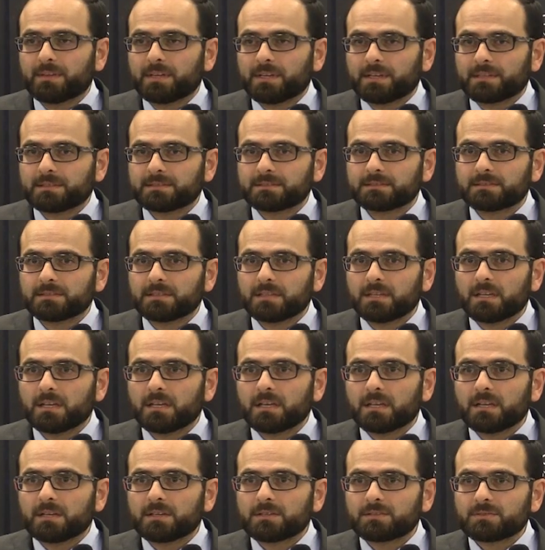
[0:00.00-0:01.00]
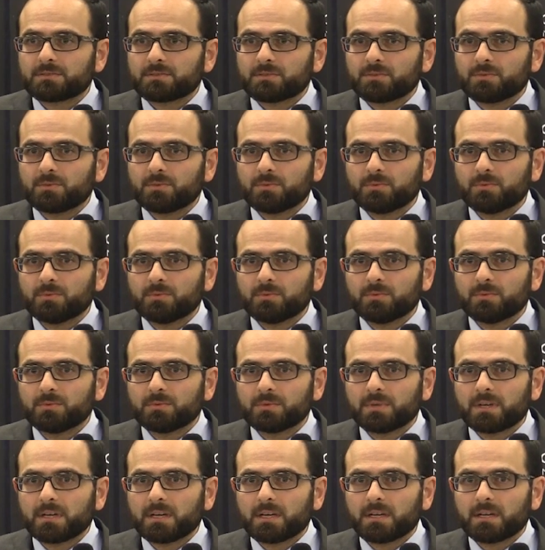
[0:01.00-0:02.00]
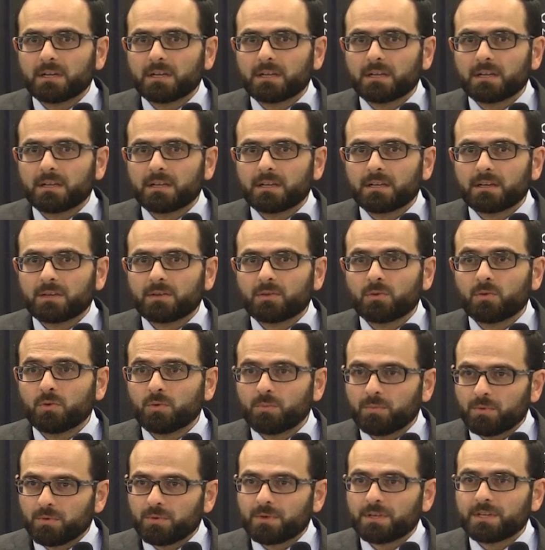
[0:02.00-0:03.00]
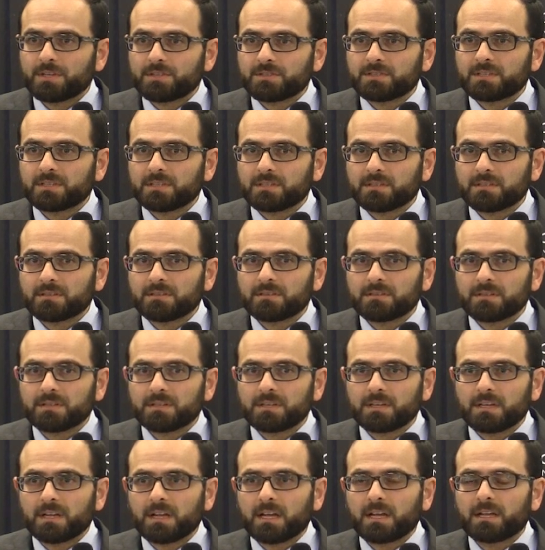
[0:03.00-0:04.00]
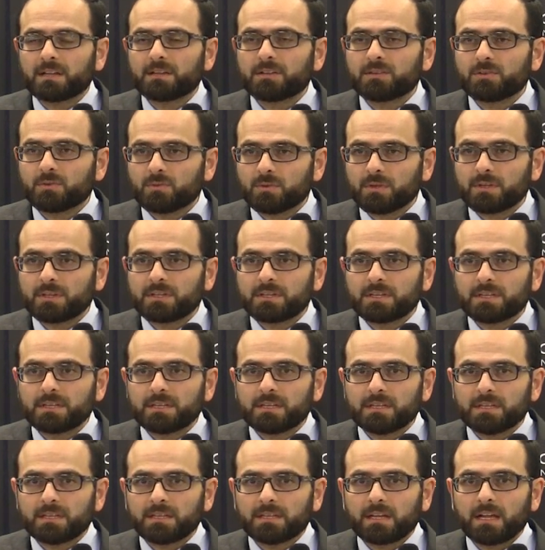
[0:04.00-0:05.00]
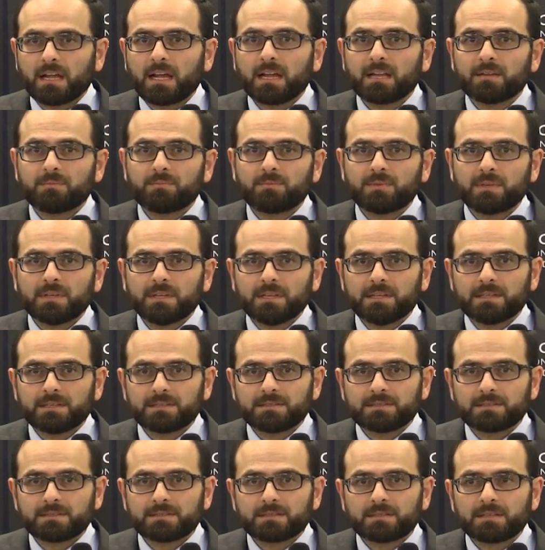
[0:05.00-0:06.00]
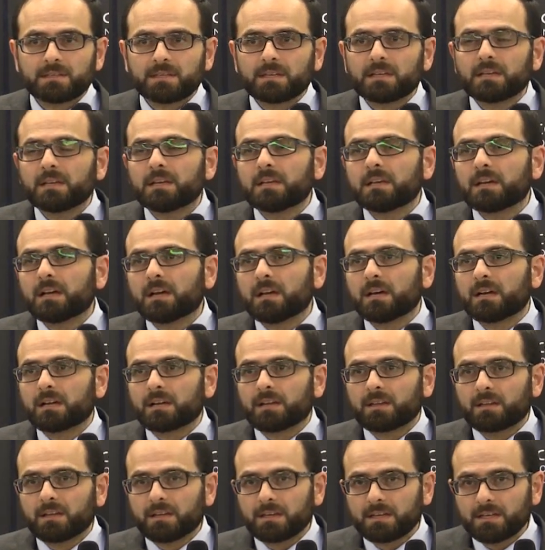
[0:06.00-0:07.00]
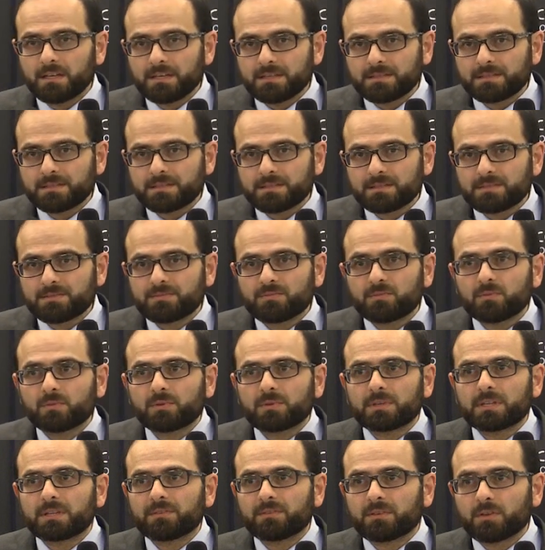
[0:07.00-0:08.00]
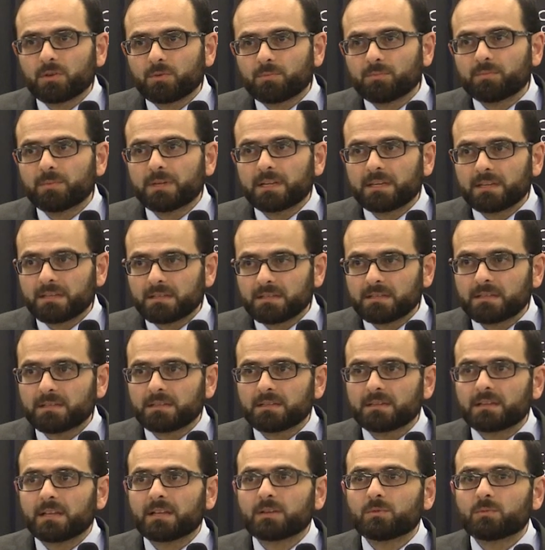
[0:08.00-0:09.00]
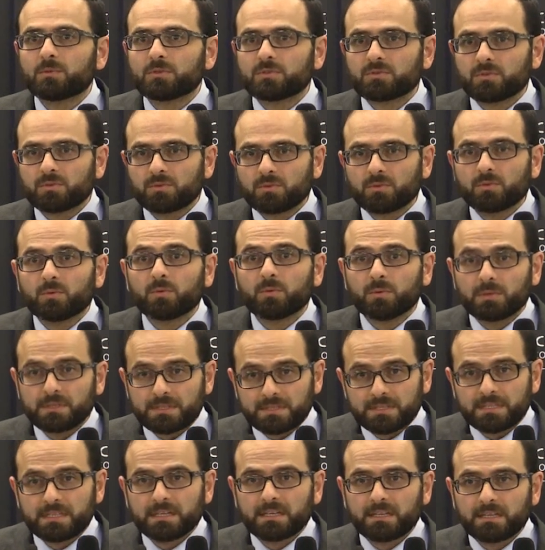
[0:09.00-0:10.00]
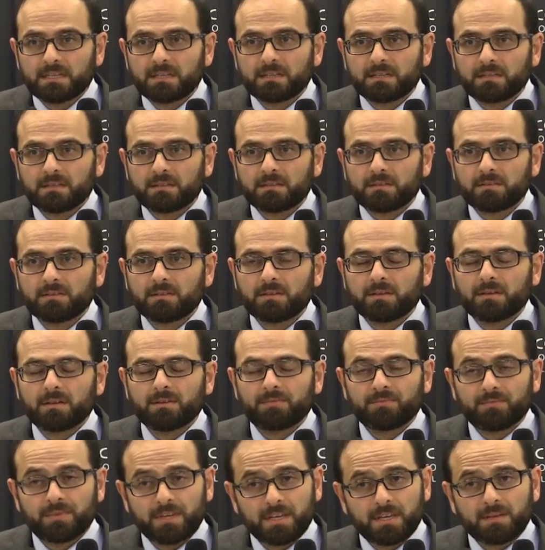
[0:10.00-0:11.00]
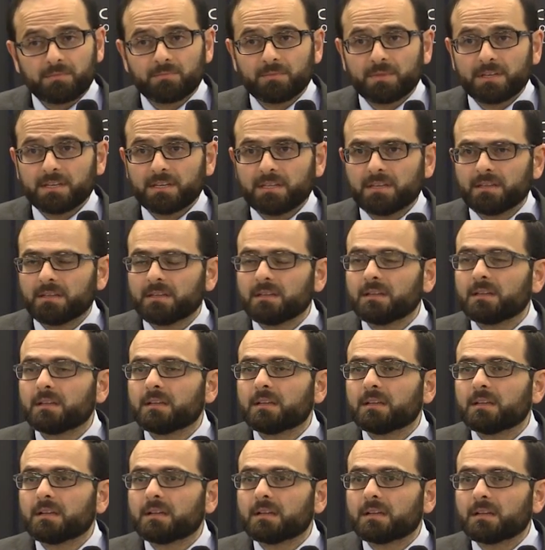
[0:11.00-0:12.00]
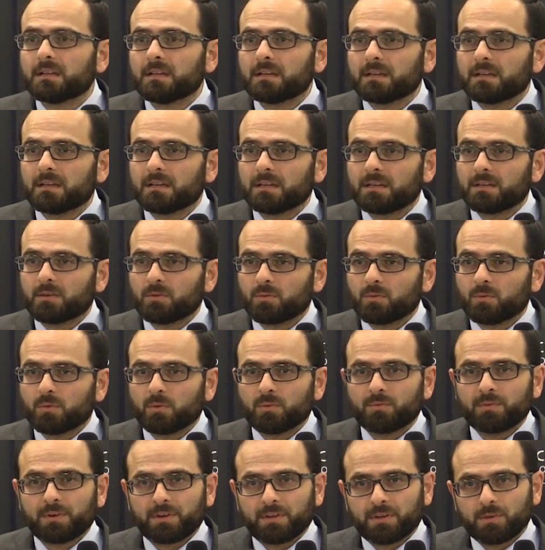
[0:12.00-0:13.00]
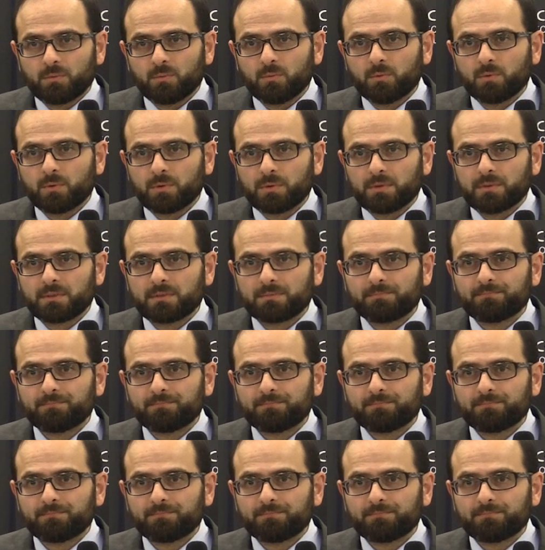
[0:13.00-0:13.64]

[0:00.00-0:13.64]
things. So uh, cooperation and unity and peace are the reasons for development that we should all seek uh, firmly uh, in all over the world.